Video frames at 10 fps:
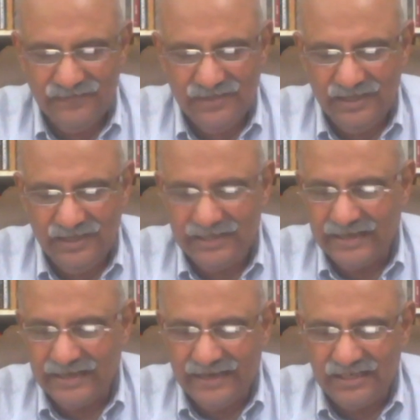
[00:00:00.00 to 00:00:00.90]
It
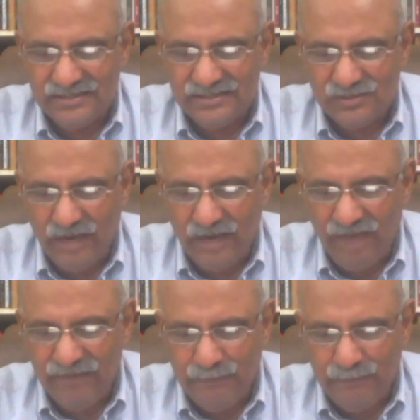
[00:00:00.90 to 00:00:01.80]
guarantees to every
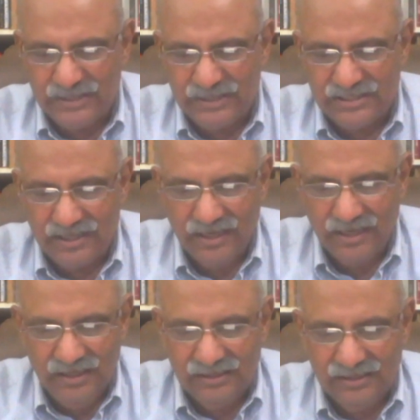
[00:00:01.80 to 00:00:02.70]
person
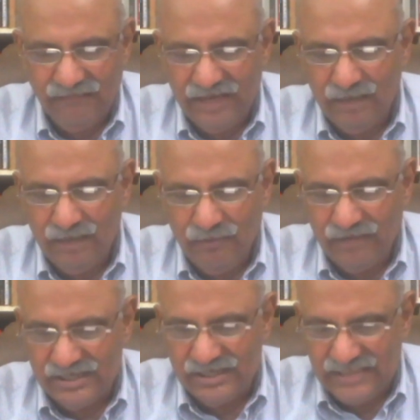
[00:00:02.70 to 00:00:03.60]
the freedom of
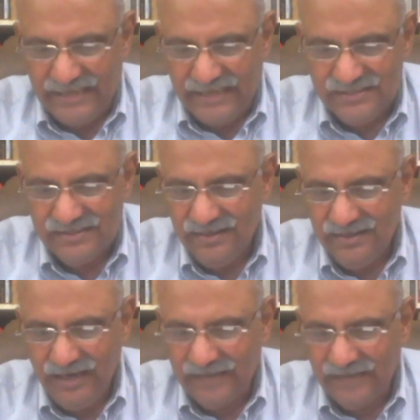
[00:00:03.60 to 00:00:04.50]
conscience
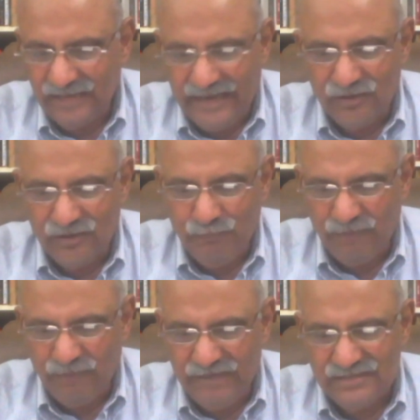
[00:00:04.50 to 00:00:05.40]
and the right of
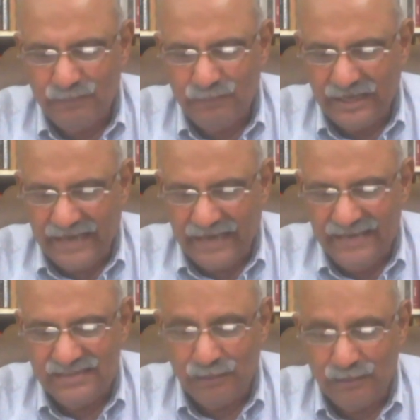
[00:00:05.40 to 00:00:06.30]
profess, practice,
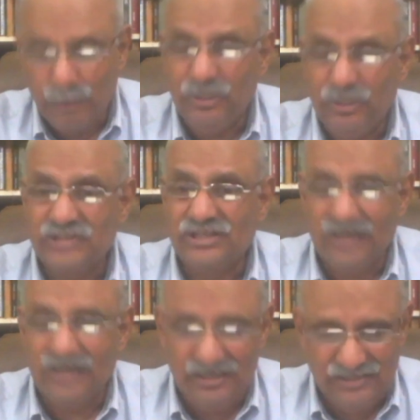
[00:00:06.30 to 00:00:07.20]
and propagation
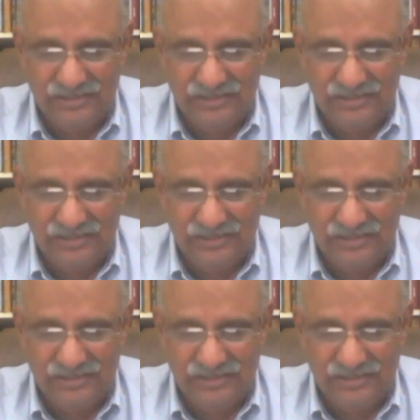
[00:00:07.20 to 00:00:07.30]
religion.